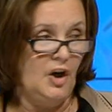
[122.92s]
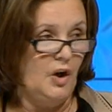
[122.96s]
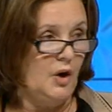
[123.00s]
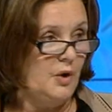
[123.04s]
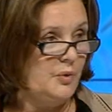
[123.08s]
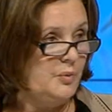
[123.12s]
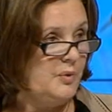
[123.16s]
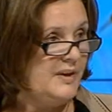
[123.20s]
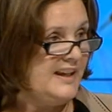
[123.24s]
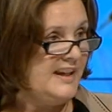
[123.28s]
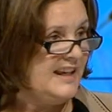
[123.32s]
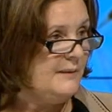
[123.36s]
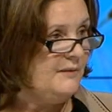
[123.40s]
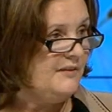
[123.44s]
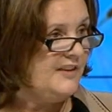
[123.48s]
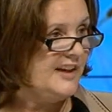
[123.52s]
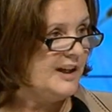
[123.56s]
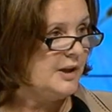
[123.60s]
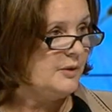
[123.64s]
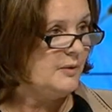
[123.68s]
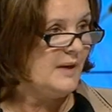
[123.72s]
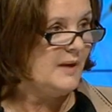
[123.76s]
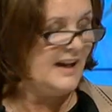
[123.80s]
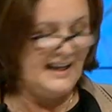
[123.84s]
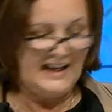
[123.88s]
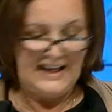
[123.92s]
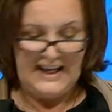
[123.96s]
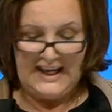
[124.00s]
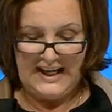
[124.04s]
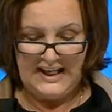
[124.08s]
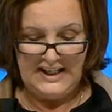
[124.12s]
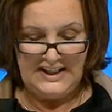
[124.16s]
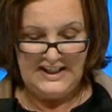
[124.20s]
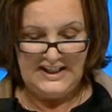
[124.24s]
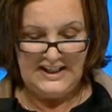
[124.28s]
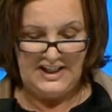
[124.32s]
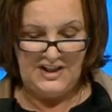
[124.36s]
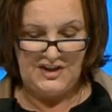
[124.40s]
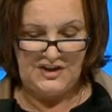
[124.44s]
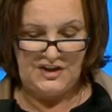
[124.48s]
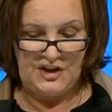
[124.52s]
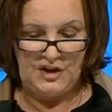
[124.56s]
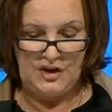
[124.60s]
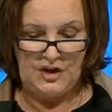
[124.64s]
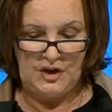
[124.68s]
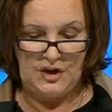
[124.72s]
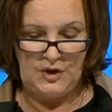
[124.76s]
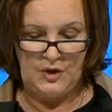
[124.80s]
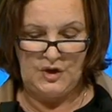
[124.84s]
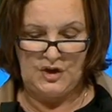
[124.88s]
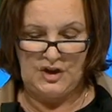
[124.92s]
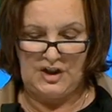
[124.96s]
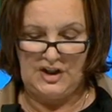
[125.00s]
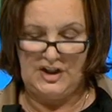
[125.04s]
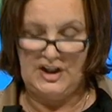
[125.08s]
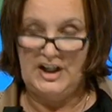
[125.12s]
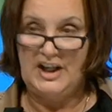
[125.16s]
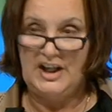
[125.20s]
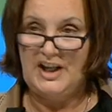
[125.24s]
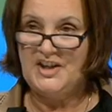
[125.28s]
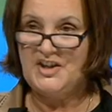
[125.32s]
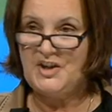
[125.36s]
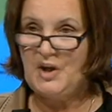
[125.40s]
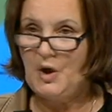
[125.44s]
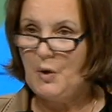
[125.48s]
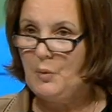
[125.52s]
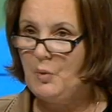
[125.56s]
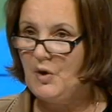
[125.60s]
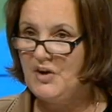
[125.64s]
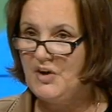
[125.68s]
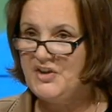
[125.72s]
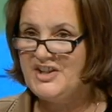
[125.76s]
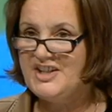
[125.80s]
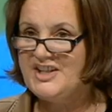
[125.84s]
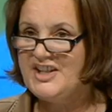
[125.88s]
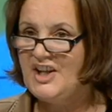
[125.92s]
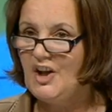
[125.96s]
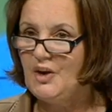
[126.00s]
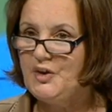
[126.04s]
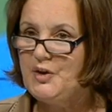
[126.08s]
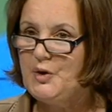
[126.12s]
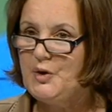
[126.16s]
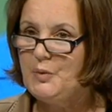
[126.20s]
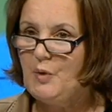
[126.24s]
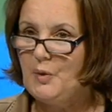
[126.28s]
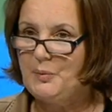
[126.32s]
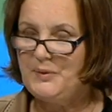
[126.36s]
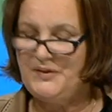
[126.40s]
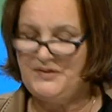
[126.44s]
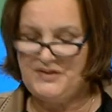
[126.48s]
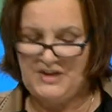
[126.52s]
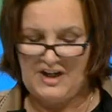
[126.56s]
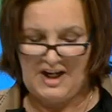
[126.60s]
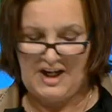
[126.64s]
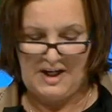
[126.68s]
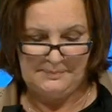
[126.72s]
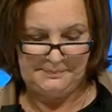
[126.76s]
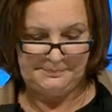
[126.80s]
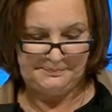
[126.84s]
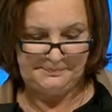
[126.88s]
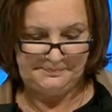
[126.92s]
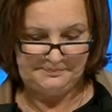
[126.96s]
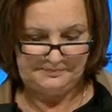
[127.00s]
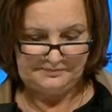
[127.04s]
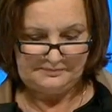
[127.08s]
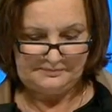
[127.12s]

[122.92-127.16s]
or reinvigorate any institution, so I want to tell you what we've done.